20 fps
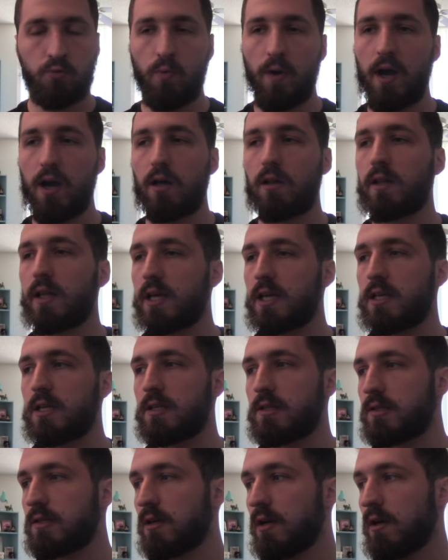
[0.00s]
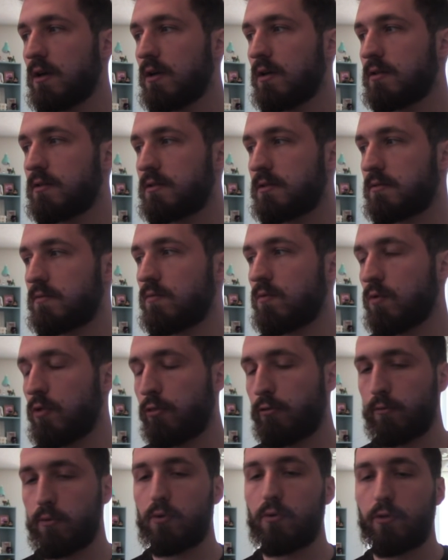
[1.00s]
well is
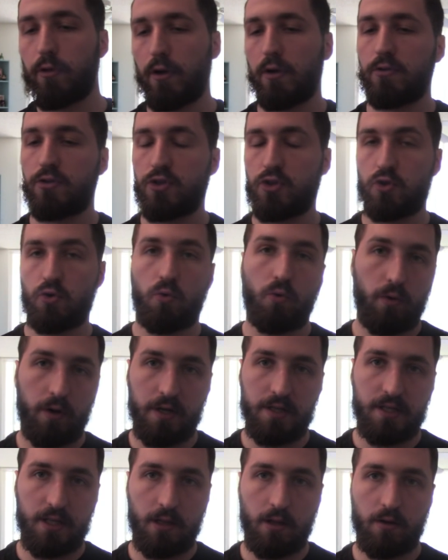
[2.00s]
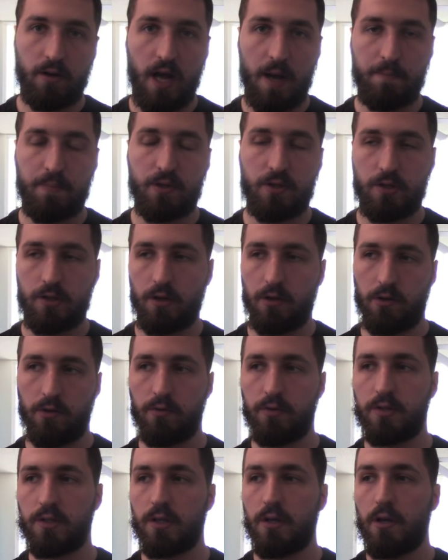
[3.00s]
through their stories and their
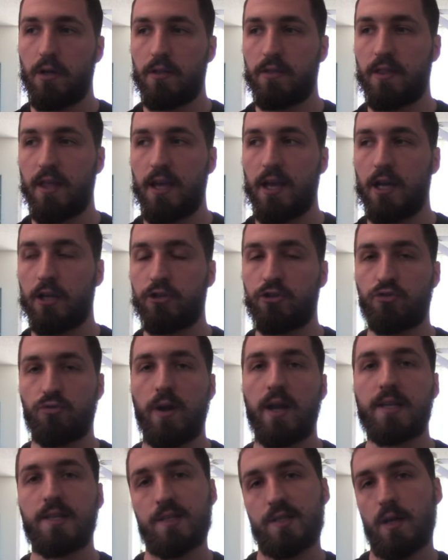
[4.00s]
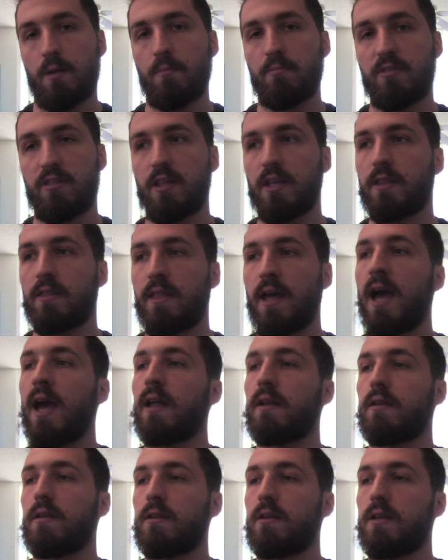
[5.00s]
episodes, they address something
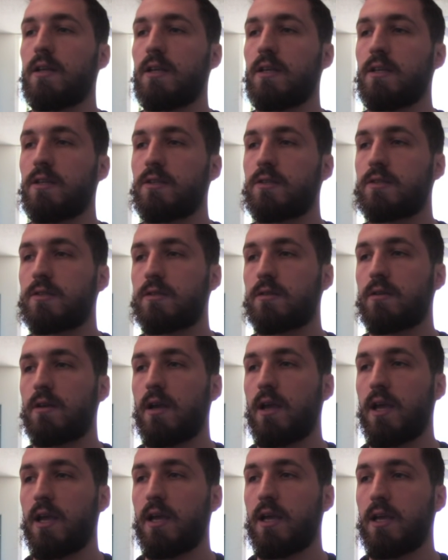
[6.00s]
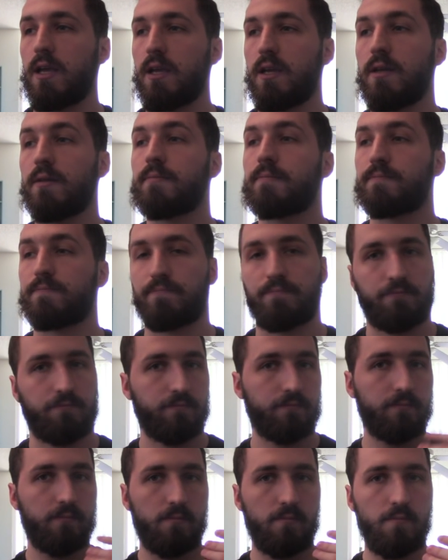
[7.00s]
that is a
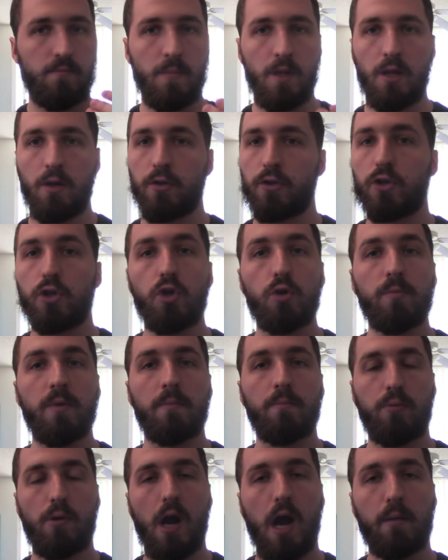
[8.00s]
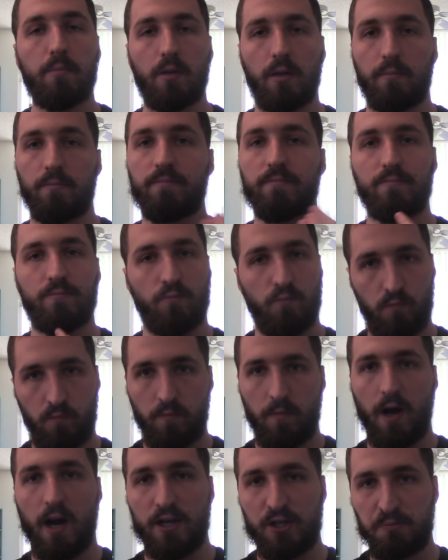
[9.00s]
human problem,
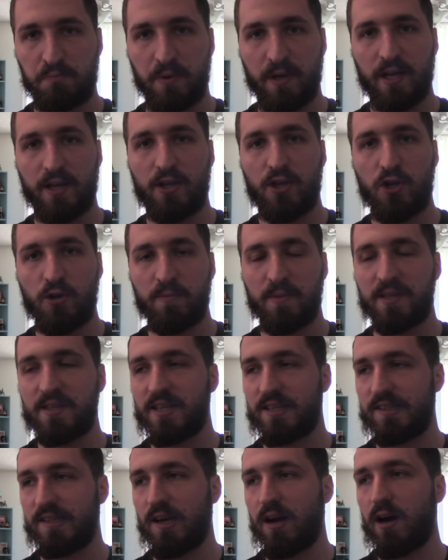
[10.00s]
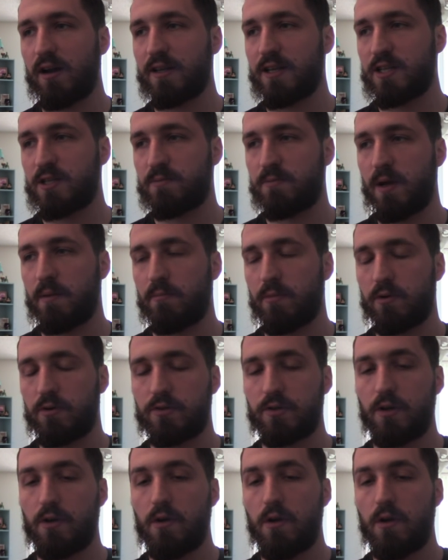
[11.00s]
us being humans as the audience members,